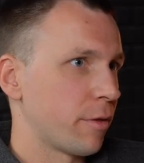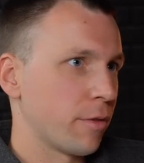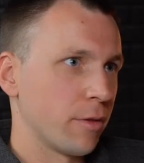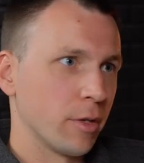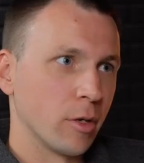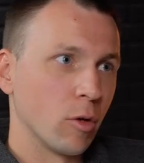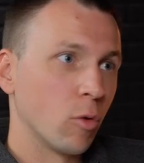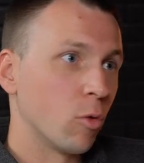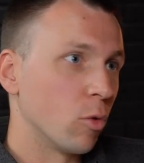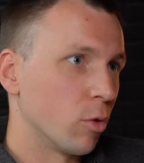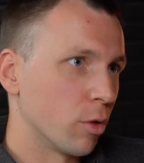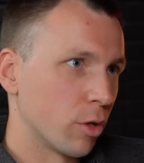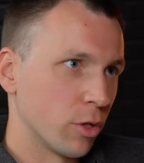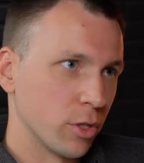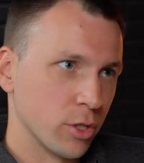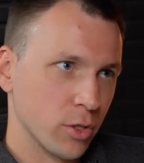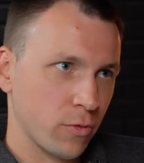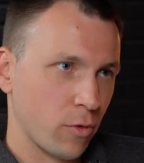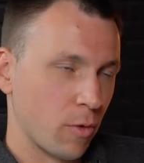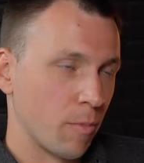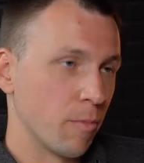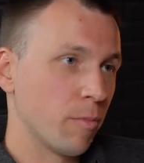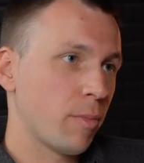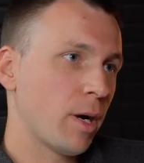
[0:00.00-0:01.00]
the orders
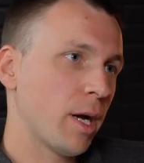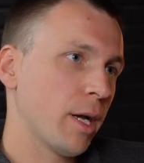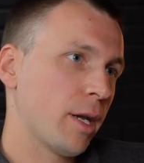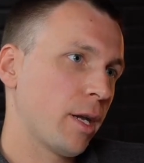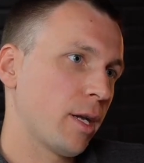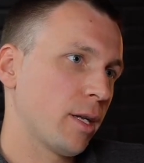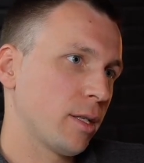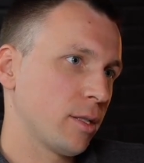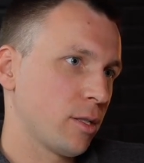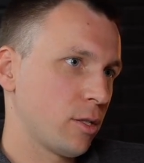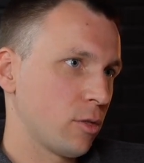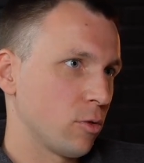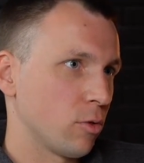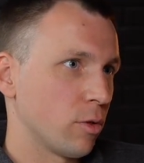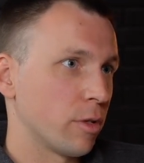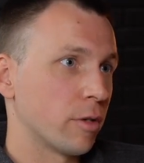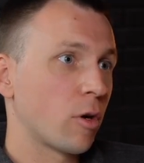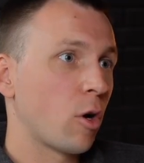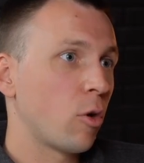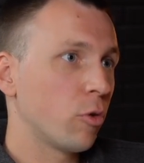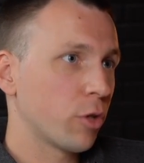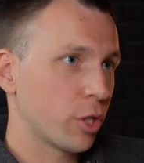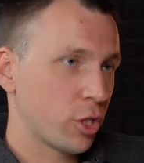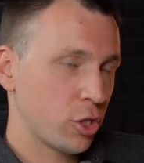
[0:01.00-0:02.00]
from Binance to
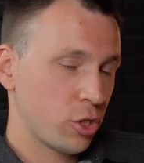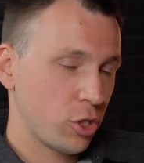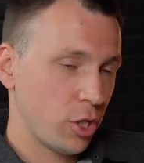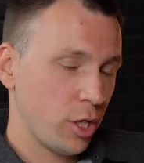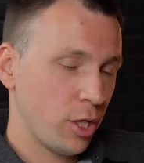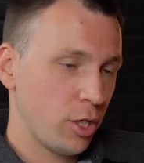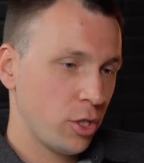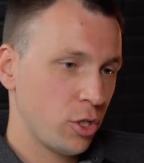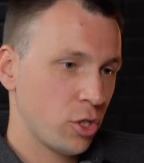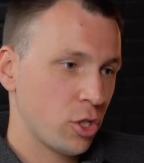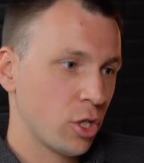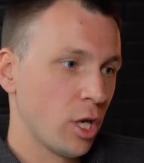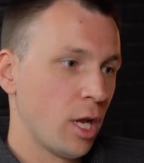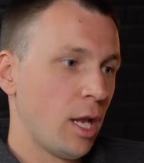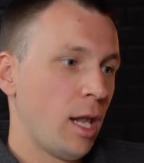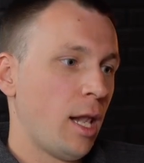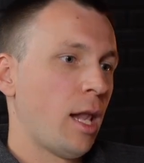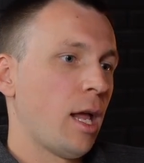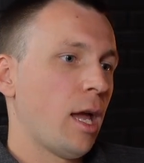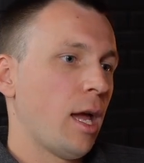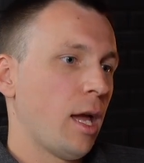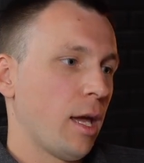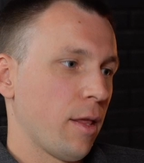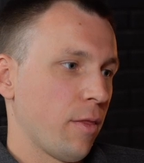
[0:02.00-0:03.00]
their own exchange.
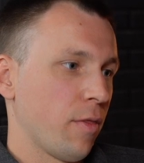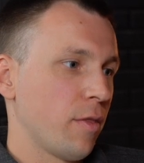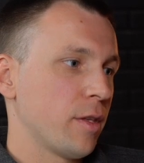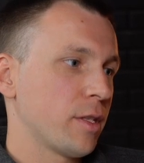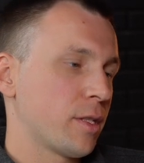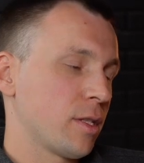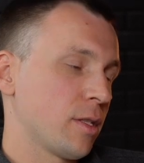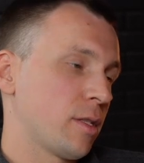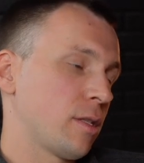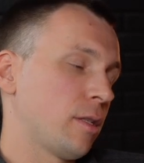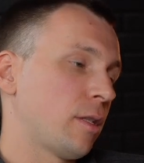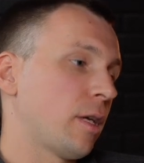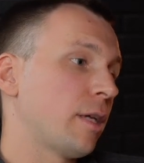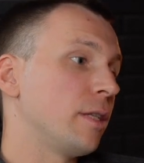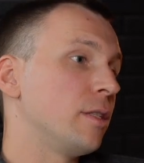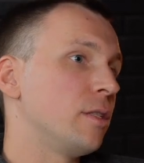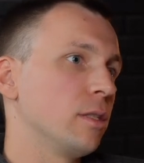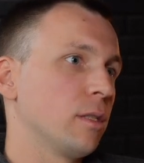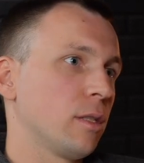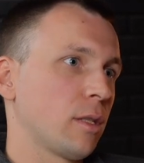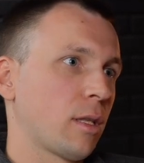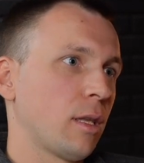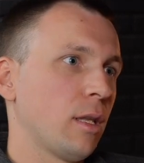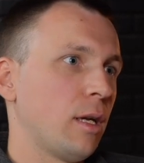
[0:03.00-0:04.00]
And this is an
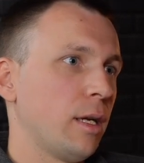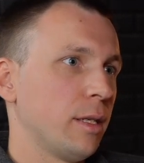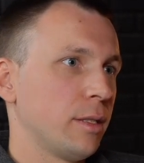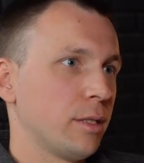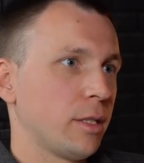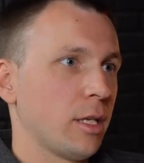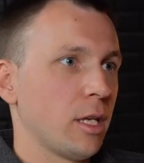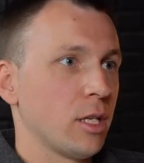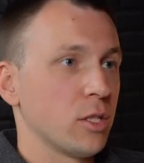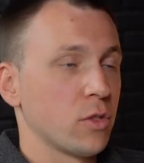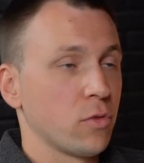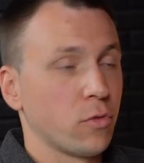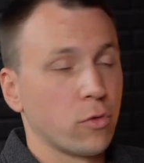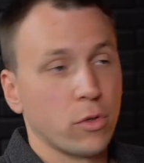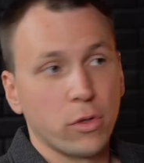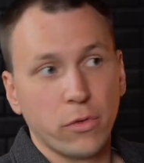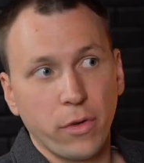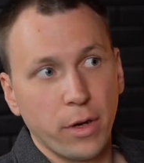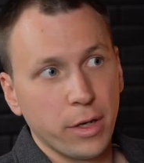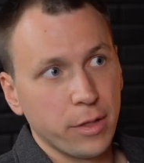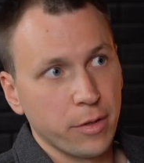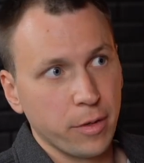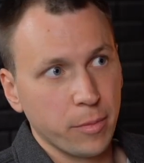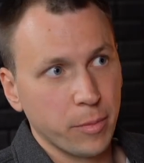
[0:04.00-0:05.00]
ideal client case for
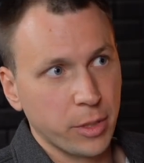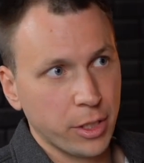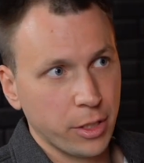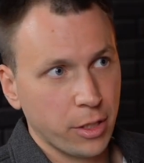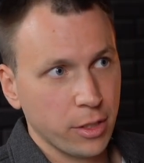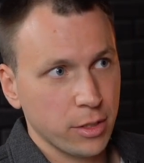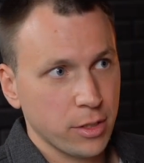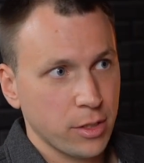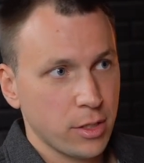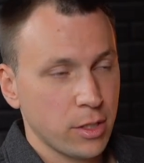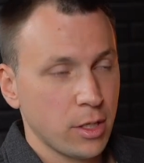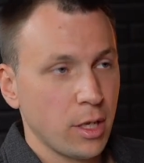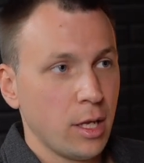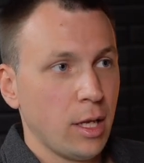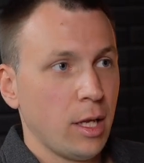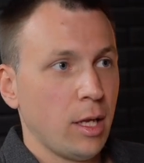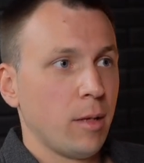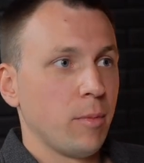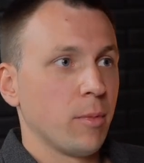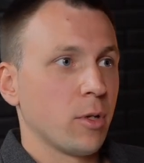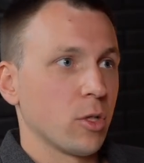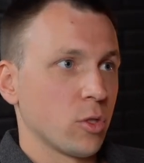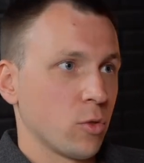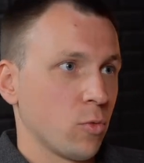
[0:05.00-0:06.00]
Finery Markets,
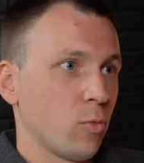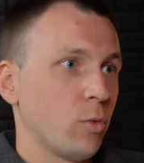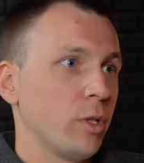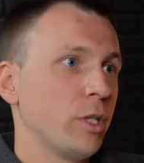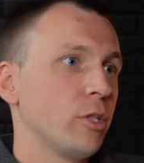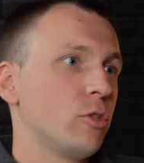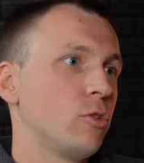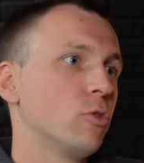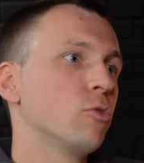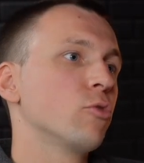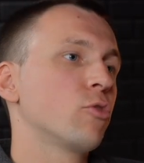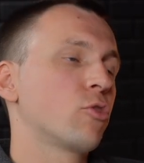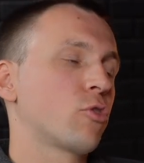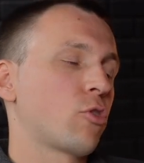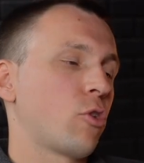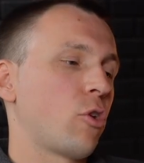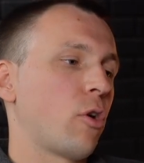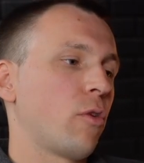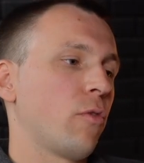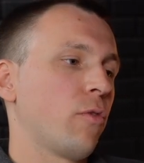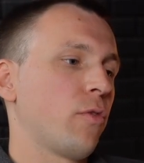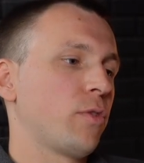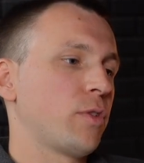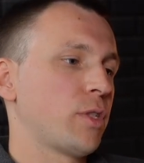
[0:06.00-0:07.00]
because we do
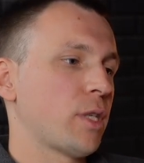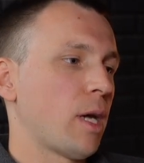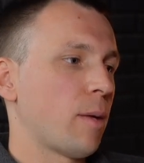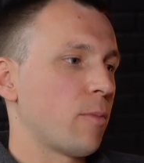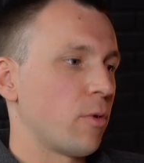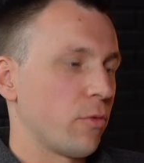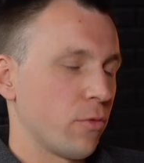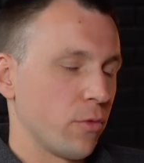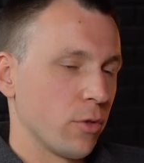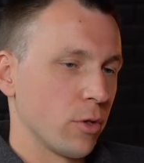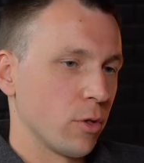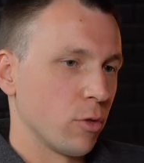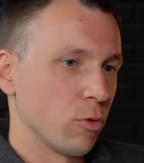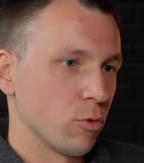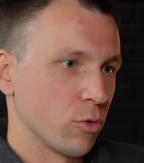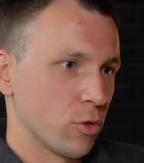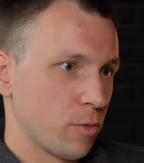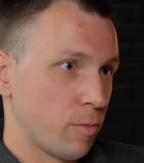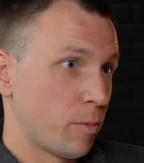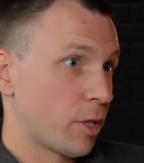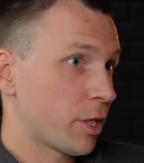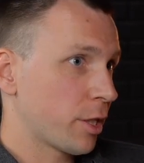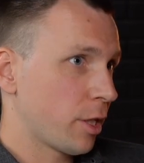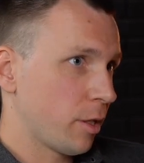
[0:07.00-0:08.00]
serve some of
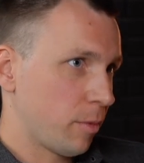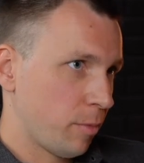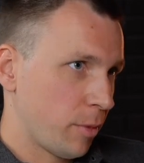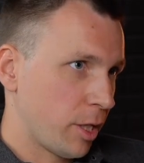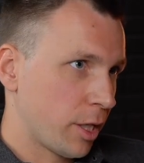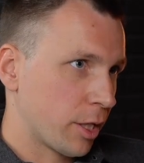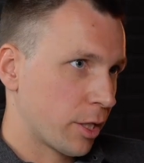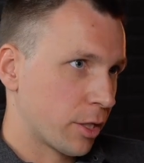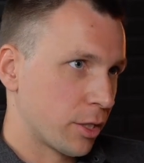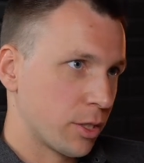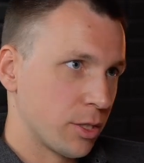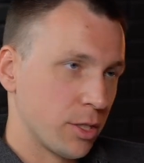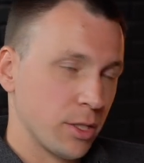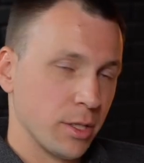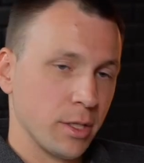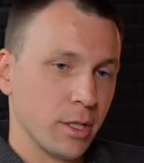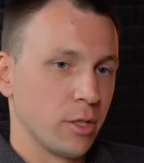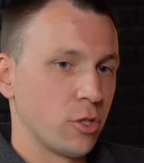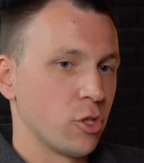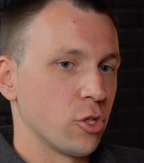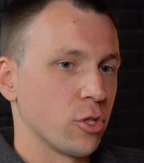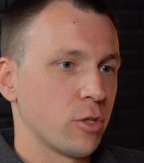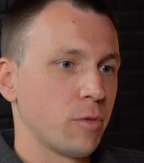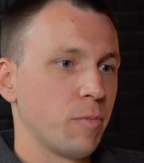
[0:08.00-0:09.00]
those market makers
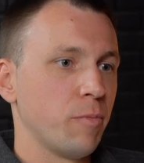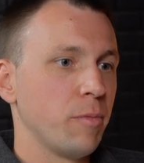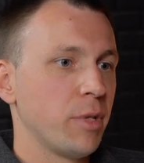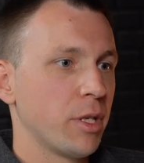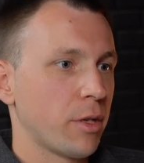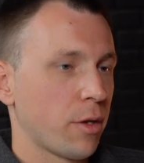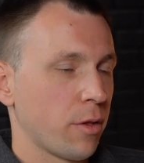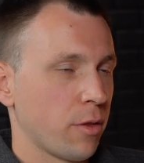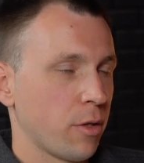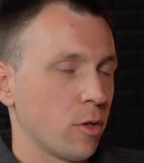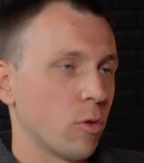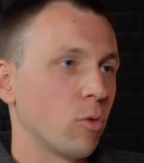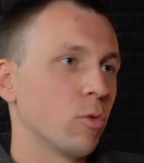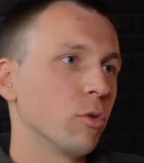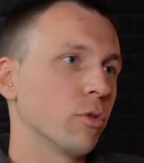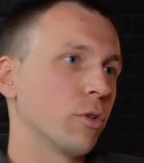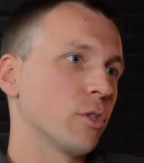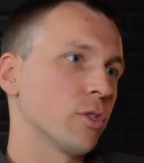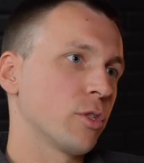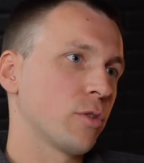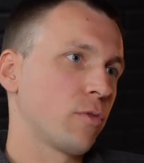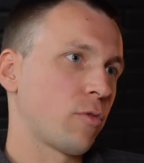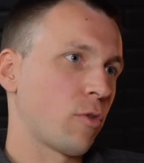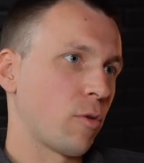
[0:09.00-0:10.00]
that just mirror the
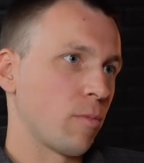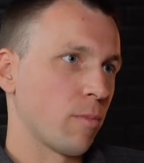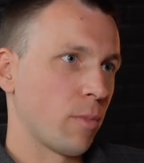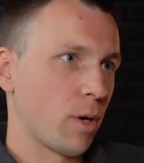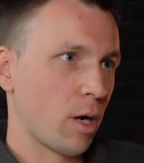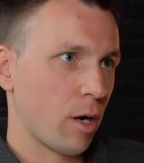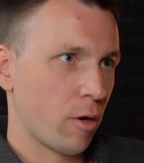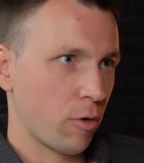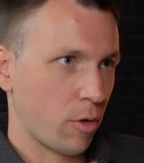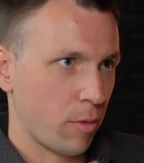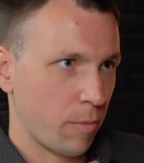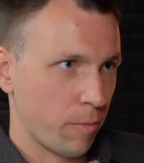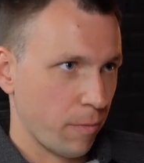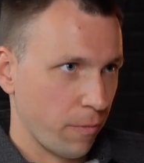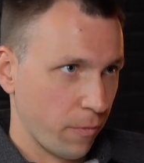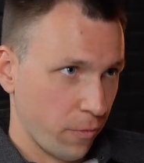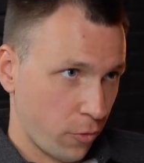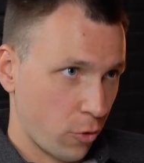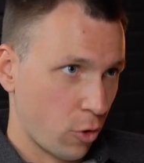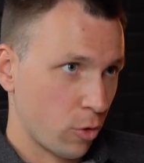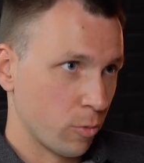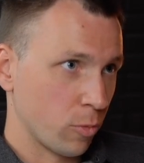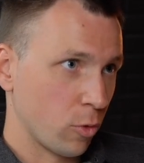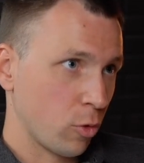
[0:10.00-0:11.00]
orders from our
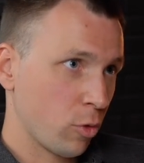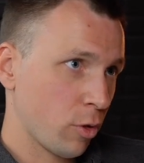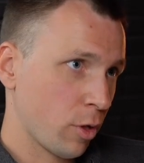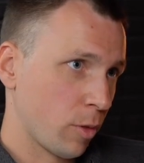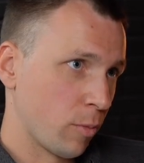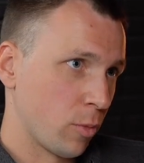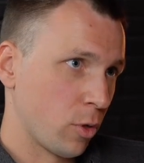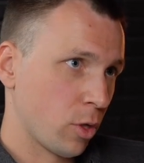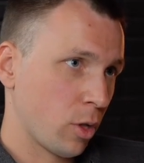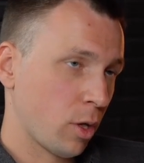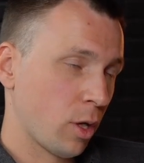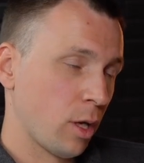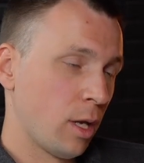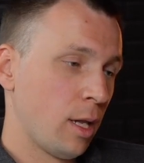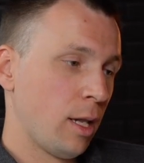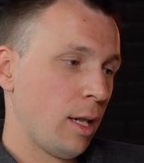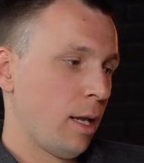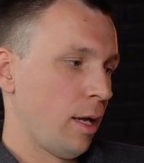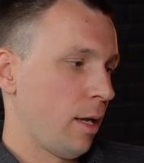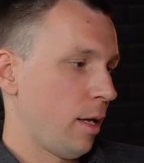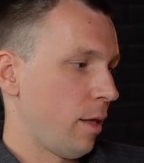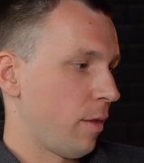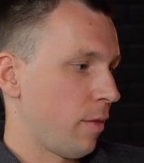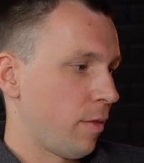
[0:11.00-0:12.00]
firm order book,
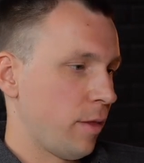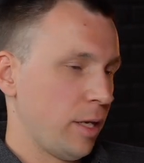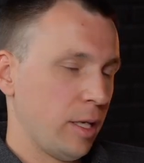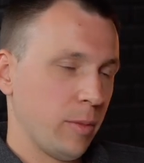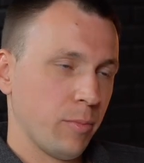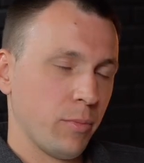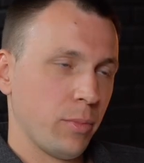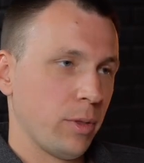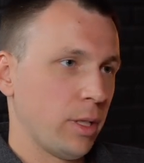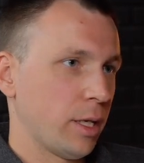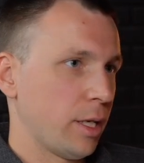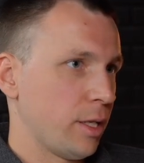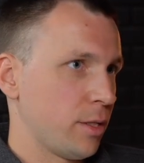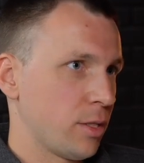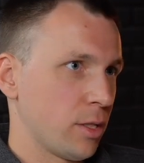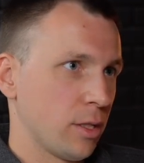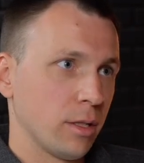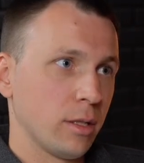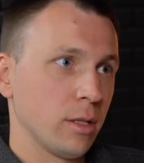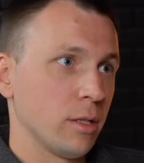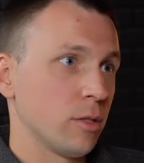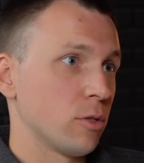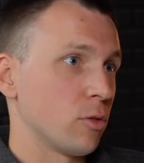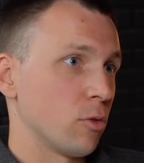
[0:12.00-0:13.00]
and they place
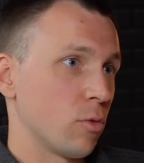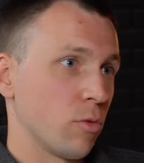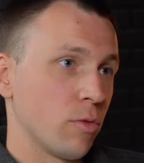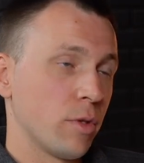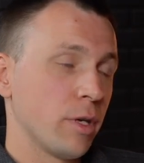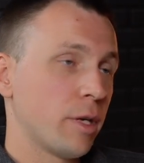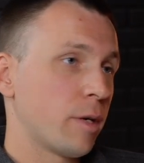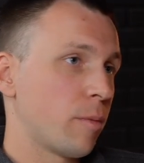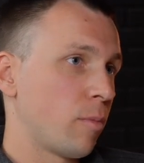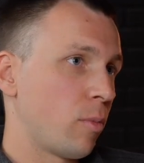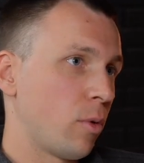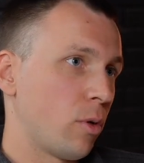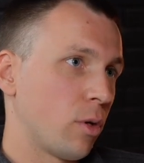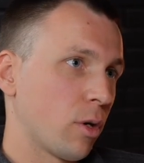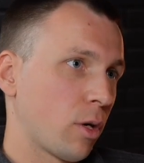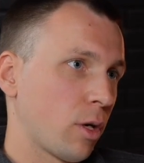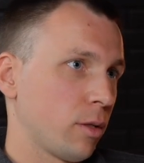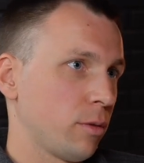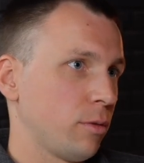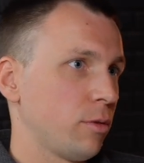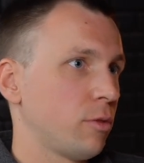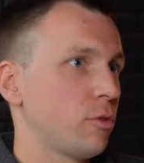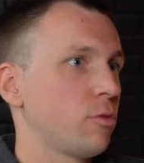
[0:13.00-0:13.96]
it into their book,